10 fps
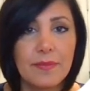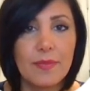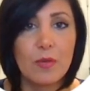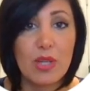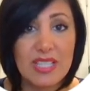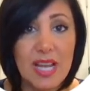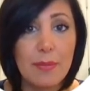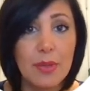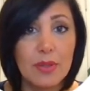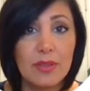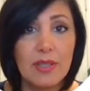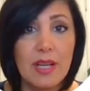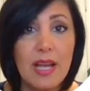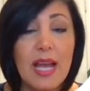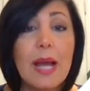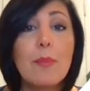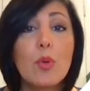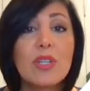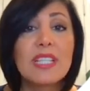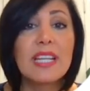For example,
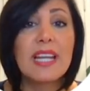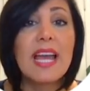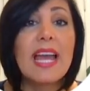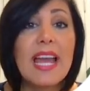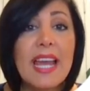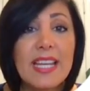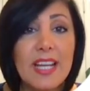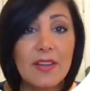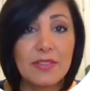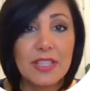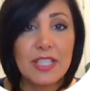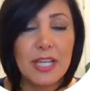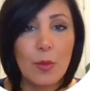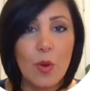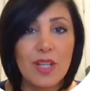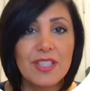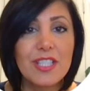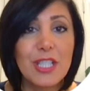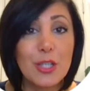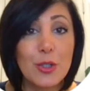aborting any of the T1,
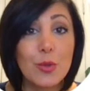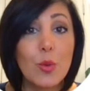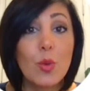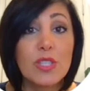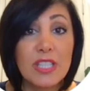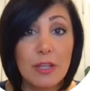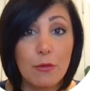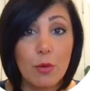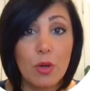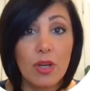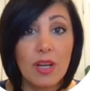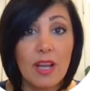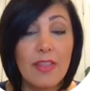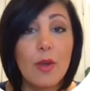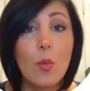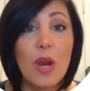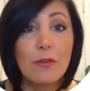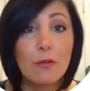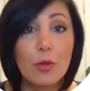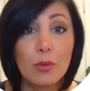T2, or T4 in the
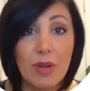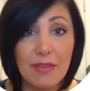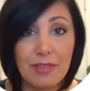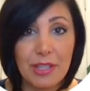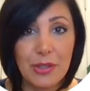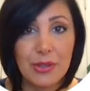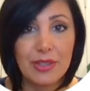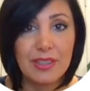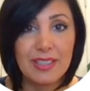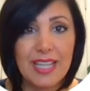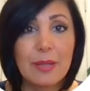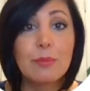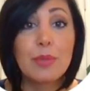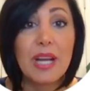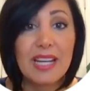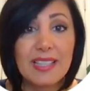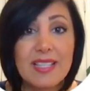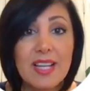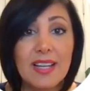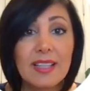wait for graph here can break the
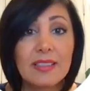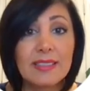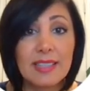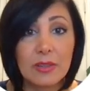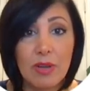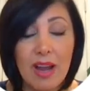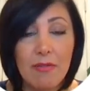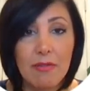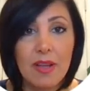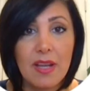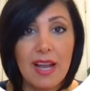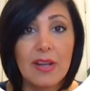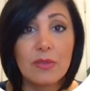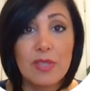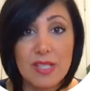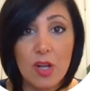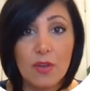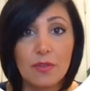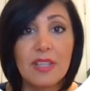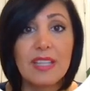cycle in the graph and
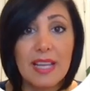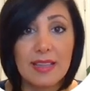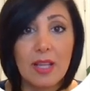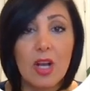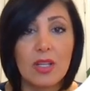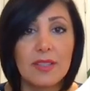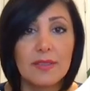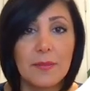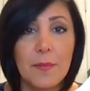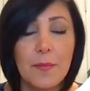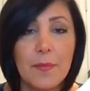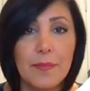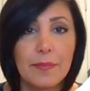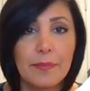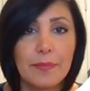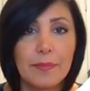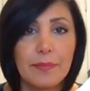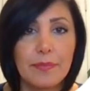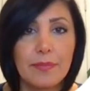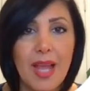resolve the deadlock.
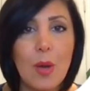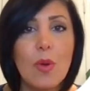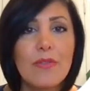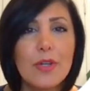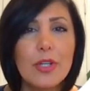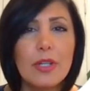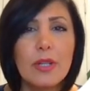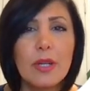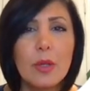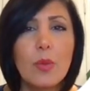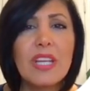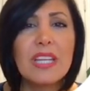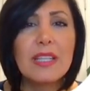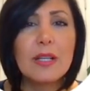However, we need a